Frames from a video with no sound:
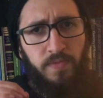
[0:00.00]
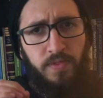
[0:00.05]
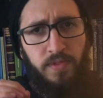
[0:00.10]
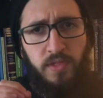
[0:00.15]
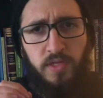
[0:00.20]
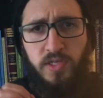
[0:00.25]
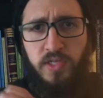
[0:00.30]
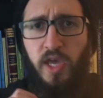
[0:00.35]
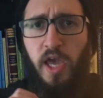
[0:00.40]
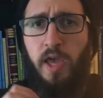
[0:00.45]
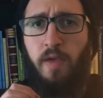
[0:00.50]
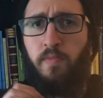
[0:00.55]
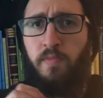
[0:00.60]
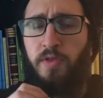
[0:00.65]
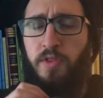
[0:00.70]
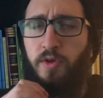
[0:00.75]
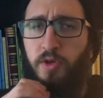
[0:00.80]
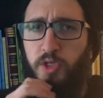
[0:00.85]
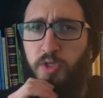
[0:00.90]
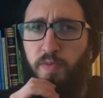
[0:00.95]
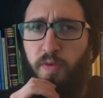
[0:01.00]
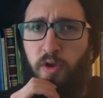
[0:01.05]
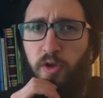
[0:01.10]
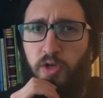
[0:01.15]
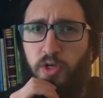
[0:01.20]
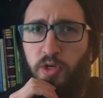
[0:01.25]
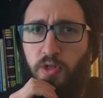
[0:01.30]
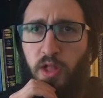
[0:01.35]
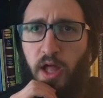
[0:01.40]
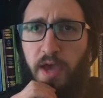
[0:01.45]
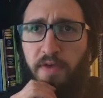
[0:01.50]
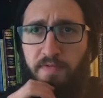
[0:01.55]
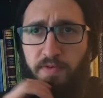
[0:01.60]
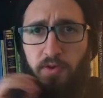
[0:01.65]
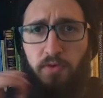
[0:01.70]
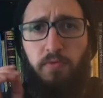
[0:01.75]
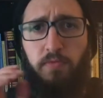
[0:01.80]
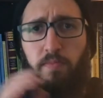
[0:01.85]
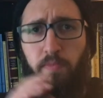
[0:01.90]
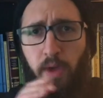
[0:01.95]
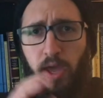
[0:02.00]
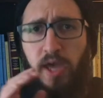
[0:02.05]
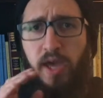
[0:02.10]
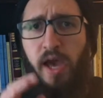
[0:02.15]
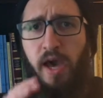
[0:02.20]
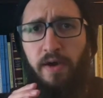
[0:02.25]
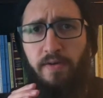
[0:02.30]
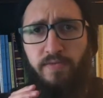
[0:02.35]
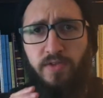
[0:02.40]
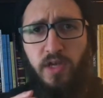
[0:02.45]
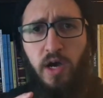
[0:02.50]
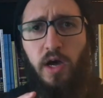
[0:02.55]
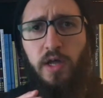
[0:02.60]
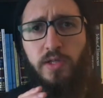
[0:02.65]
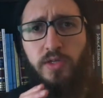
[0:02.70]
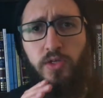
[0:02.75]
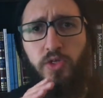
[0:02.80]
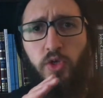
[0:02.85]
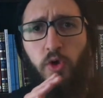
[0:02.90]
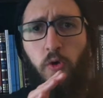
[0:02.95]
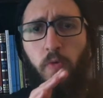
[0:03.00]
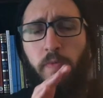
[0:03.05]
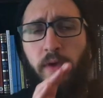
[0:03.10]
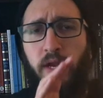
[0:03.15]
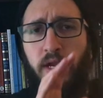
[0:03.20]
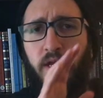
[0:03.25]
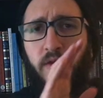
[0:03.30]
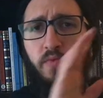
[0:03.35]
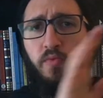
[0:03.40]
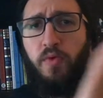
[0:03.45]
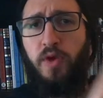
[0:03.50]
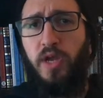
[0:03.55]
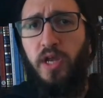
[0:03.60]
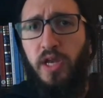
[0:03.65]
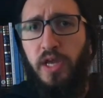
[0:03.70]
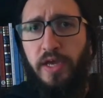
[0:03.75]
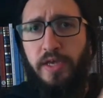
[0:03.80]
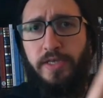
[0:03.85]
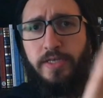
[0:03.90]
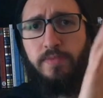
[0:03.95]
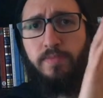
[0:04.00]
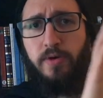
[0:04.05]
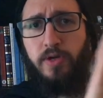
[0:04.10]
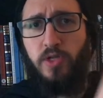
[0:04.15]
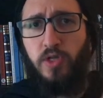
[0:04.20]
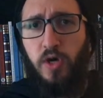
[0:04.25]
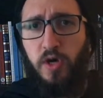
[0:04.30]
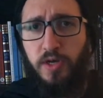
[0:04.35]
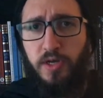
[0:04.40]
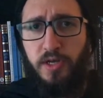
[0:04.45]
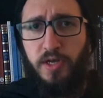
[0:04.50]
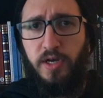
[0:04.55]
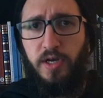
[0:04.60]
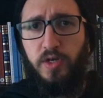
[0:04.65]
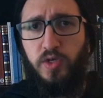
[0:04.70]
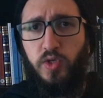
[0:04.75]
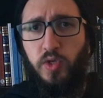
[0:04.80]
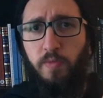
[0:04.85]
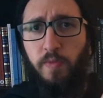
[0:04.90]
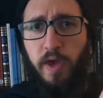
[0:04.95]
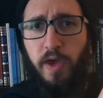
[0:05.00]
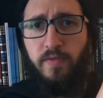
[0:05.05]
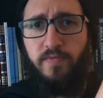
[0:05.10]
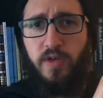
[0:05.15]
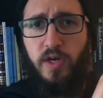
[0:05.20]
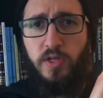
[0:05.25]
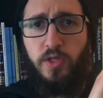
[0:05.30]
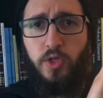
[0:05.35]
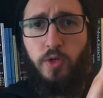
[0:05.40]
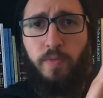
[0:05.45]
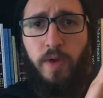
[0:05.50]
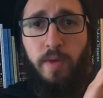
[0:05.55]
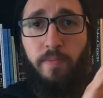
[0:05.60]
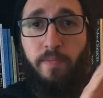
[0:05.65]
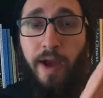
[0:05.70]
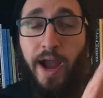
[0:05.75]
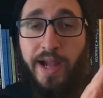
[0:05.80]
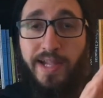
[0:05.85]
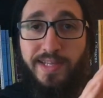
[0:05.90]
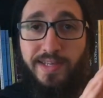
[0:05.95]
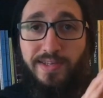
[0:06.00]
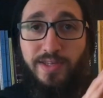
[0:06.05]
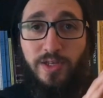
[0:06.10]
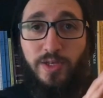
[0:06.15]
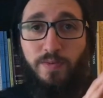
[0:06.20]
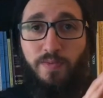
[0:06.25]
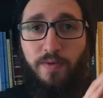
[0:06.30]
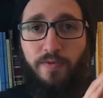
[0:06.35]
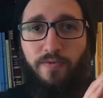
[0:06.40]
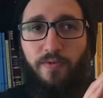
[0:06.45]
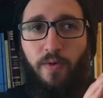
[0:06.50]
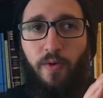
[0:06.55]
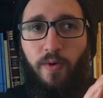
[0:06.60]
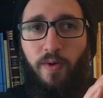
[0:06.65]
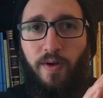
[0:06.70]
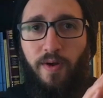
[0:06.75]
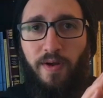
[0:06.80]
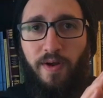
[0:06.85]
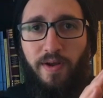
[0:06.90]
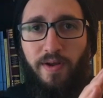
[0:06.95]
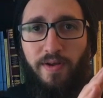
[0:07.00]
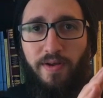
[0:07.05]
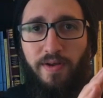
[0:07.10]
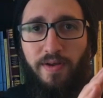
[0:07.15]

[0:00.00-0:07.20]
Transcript: The same with your spiritual life. You may have done so many readings, metanias, you may have done so many practices before,